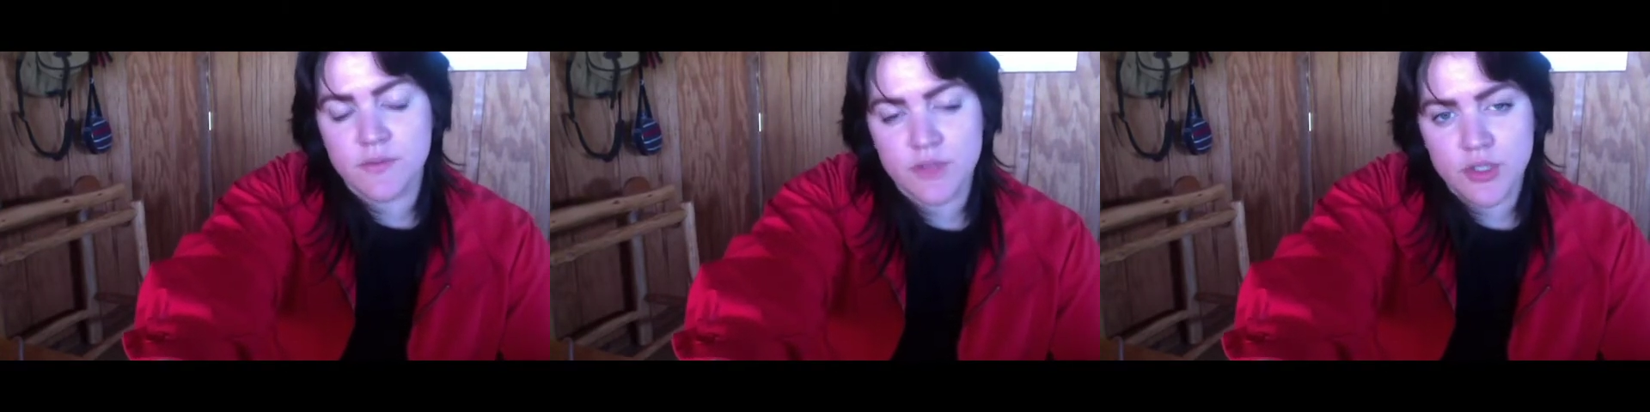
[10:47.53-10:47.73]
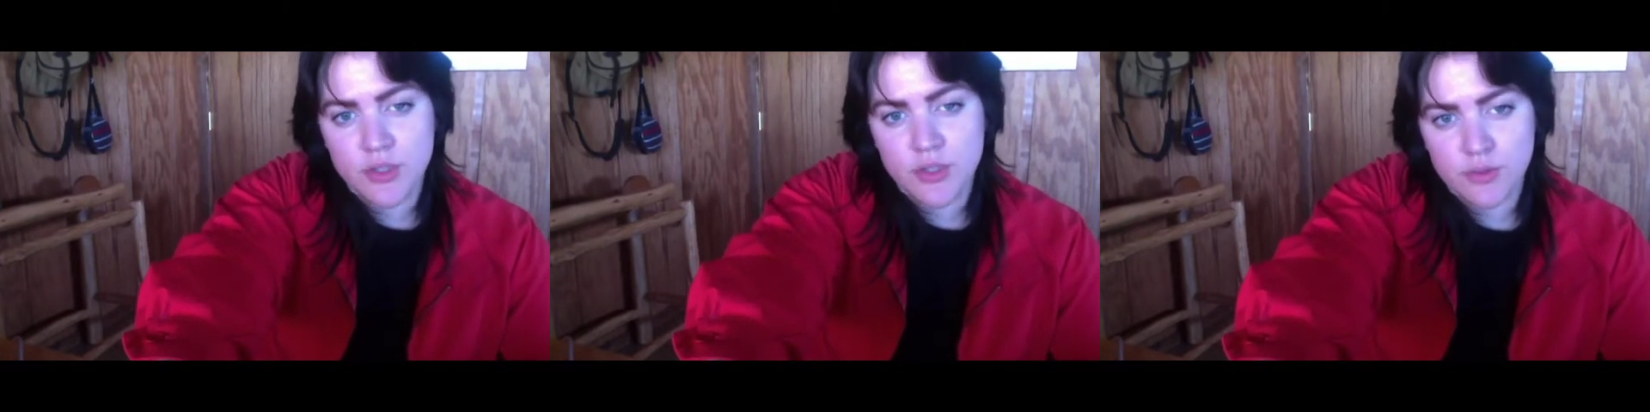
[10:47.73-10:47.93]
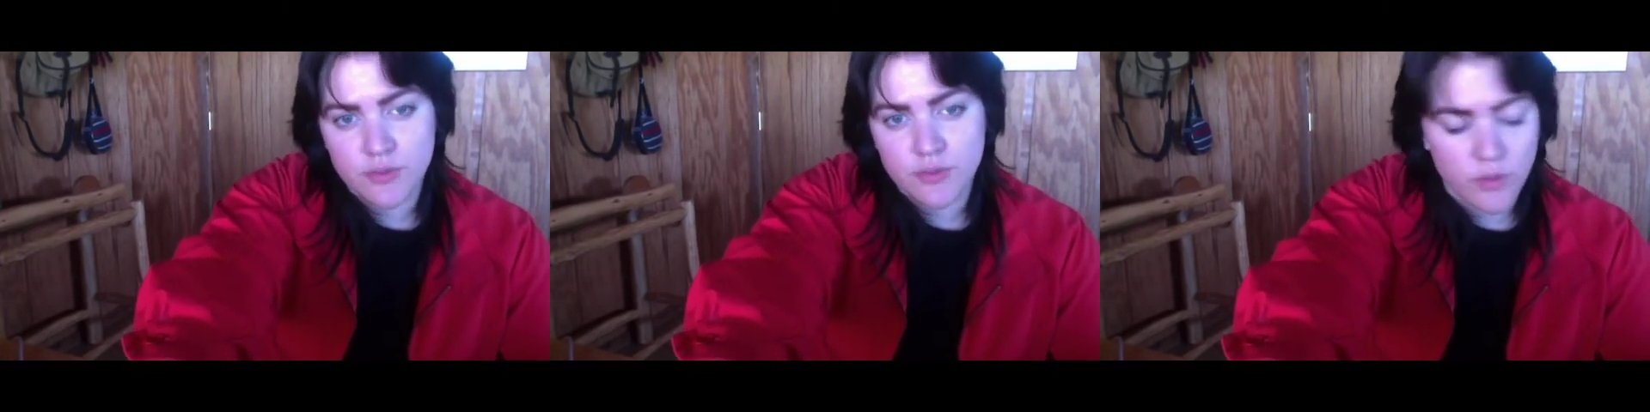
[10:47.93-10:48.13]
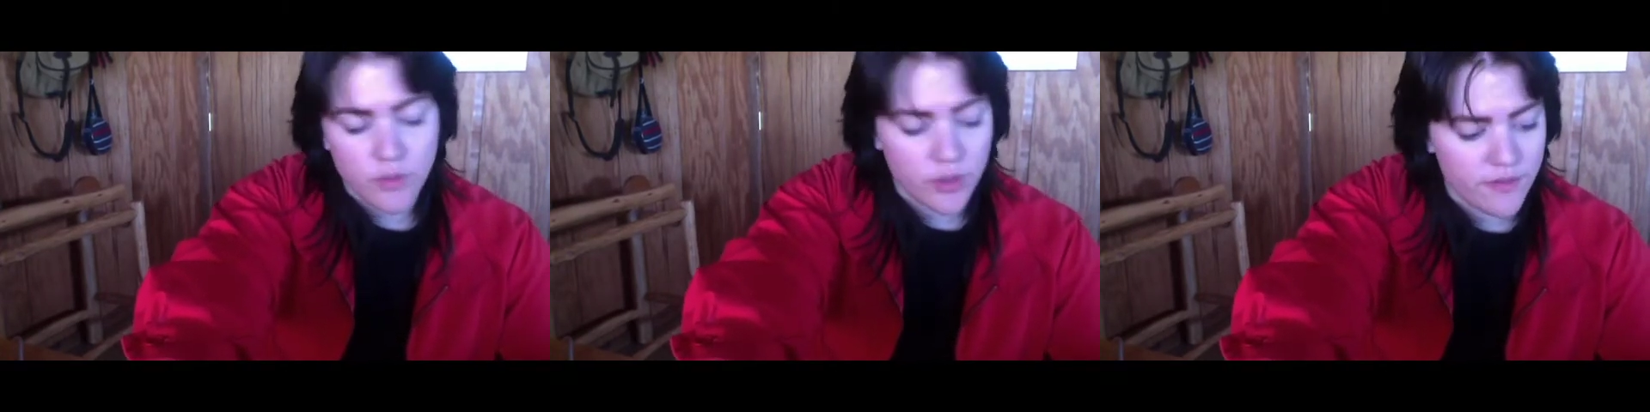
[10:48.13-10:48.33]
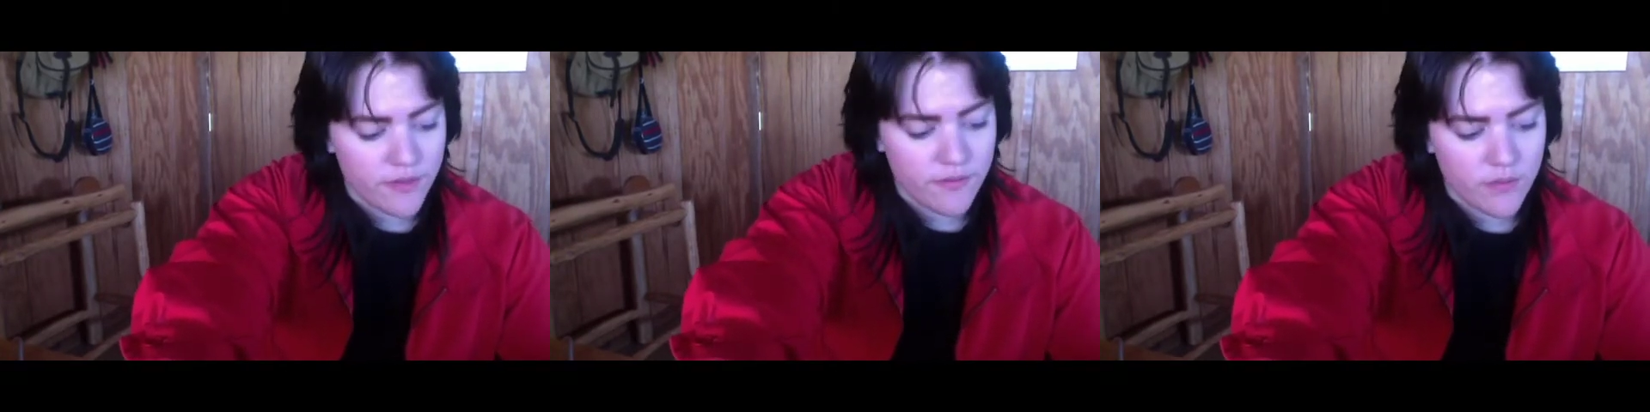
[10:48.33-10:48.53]

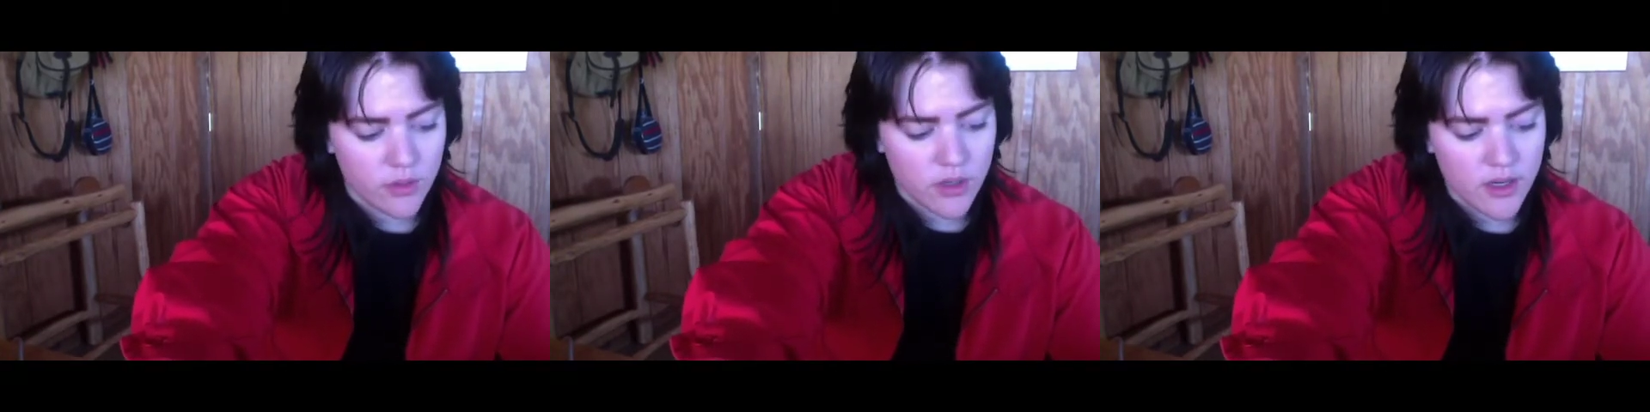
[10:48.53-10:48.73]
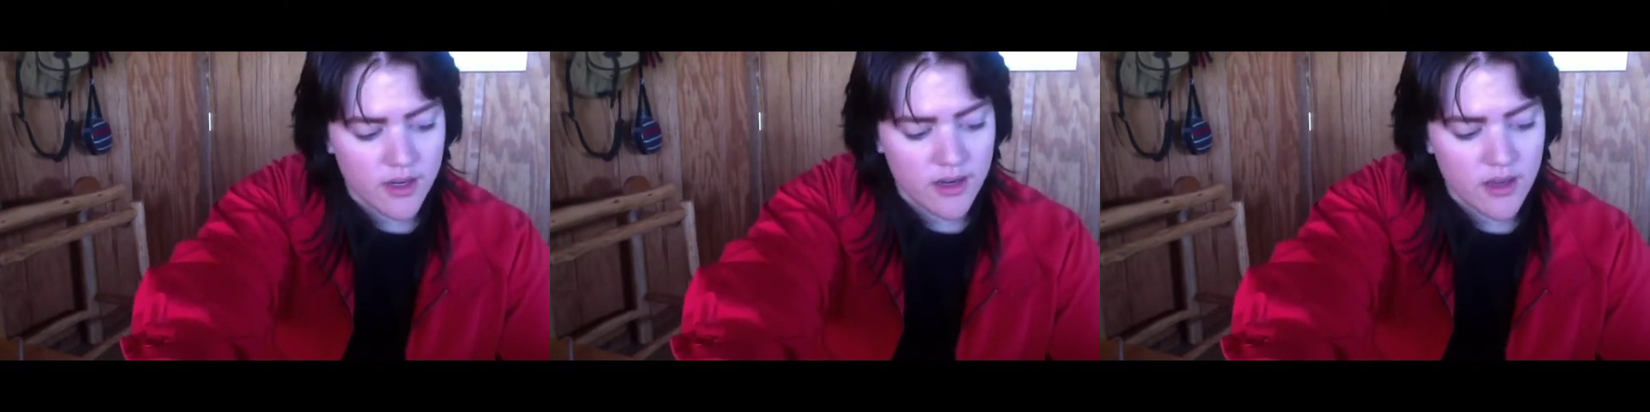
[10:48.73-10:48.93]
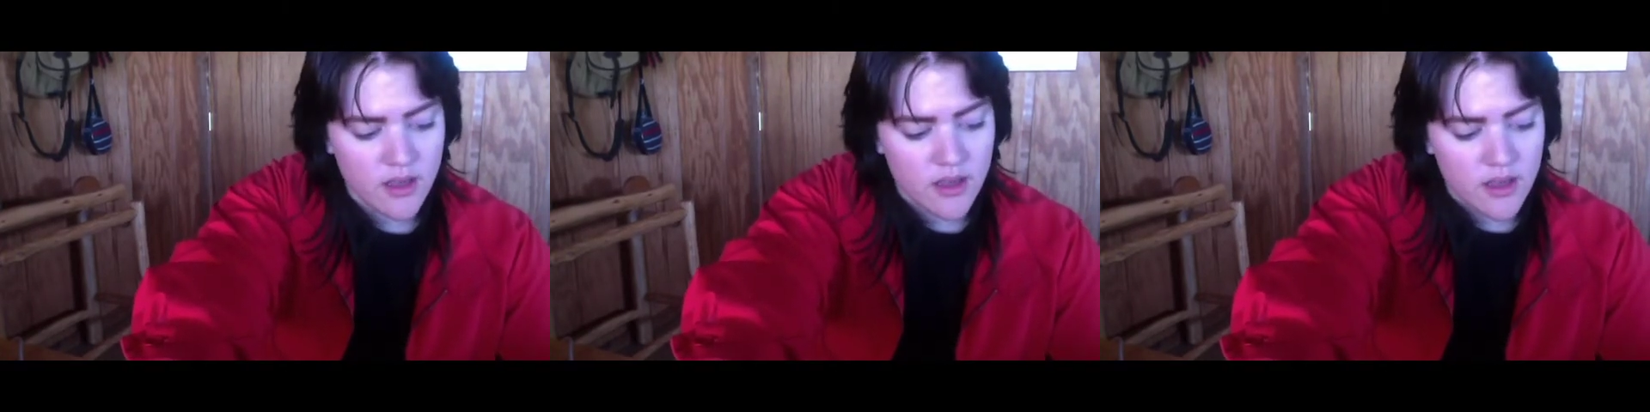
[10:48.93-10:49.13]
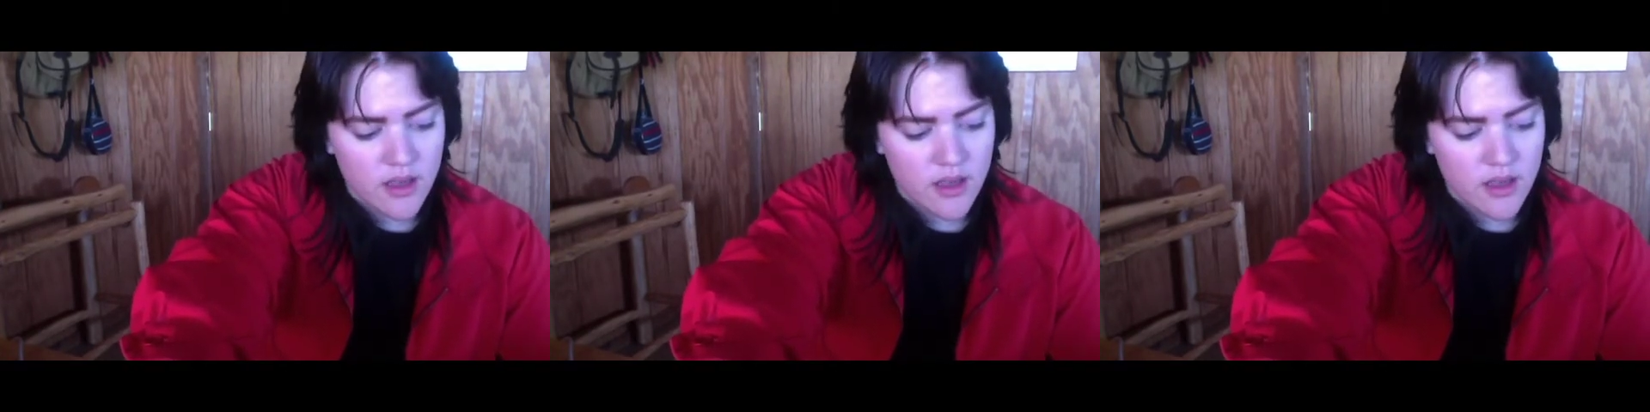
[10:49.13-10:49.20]
244,